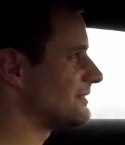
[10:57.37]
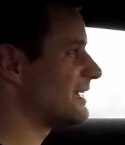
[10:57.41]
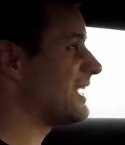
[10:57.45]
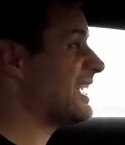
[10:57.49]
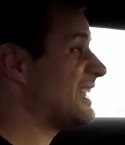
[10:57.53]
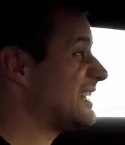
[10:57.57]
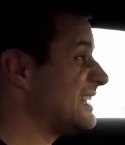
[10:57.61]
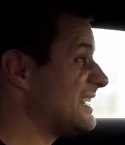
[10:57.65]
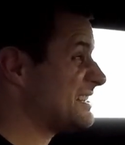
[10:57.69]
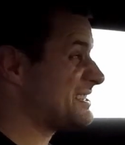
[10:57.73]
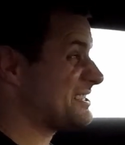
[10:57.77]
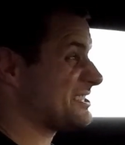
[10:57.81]

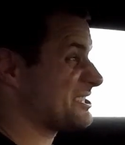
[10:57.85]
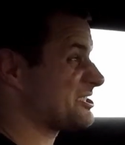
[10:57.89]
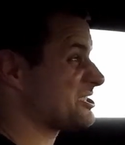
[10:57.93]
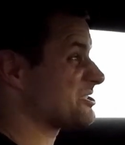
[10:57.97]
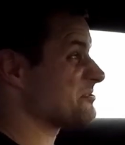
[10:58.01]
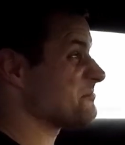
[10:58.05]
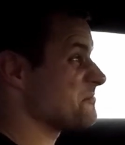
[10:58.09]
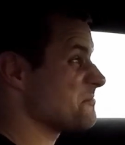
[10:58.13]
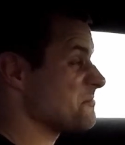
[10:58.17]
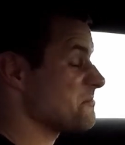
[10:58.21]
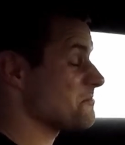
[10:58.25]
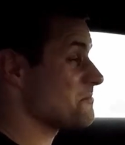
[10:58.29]
and it's
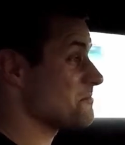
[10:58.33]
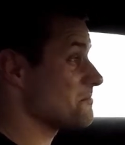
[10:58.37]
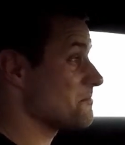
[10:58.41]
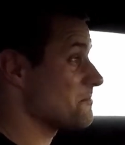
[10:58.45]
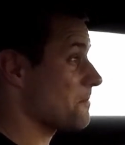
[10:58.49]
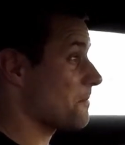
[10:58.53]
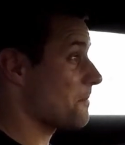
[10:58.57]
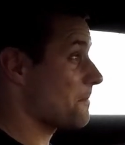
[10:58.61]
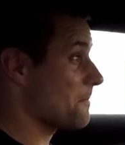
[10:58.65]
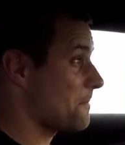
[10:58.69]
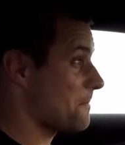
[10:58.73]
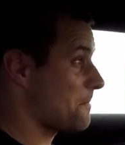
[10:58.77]

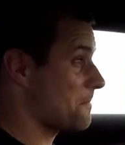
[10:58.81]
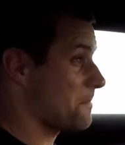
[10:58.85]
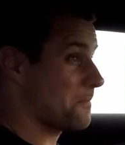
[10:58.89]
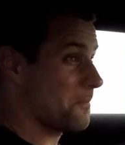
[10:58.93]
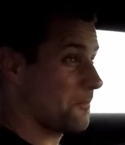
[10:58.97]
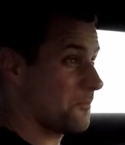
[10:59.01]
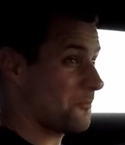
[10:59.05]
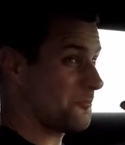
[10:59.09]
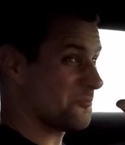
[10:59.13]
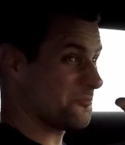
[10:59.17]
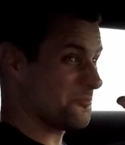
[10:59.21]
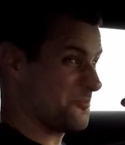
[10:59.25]

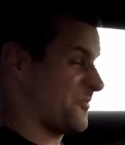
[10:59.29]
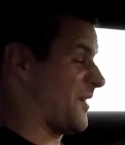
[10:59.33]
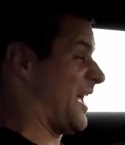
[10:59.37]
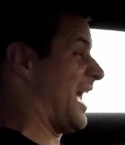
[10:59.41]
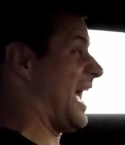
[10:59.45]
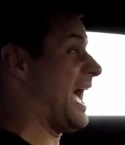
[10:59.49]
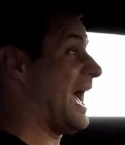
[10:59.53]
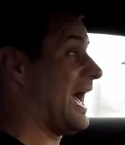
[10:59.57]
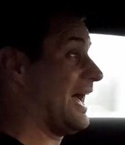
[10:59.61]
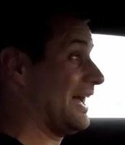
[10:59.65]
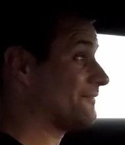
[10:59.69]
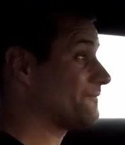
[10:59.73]

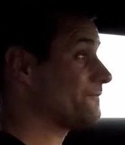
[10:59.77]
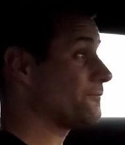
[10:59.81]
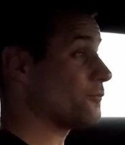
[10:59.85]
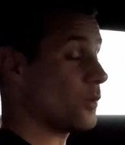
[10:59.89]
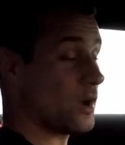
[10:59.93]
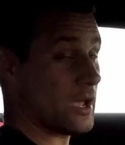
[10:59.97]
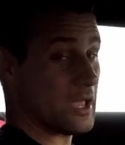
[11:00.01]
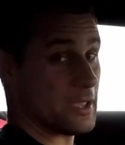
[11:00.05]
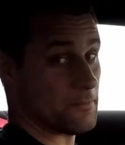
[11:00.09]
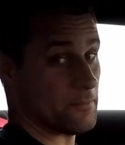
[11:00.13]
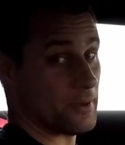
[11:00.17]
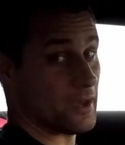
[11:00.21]

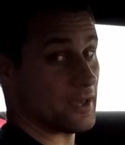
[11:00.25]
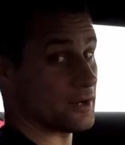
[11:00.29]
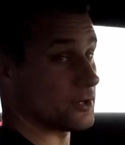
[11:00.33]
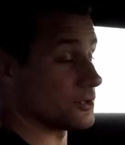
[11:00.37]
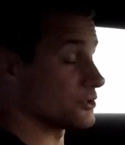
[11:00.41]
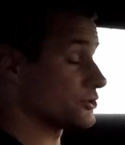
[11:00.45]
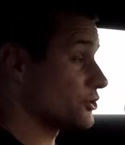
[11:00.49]
halfway better.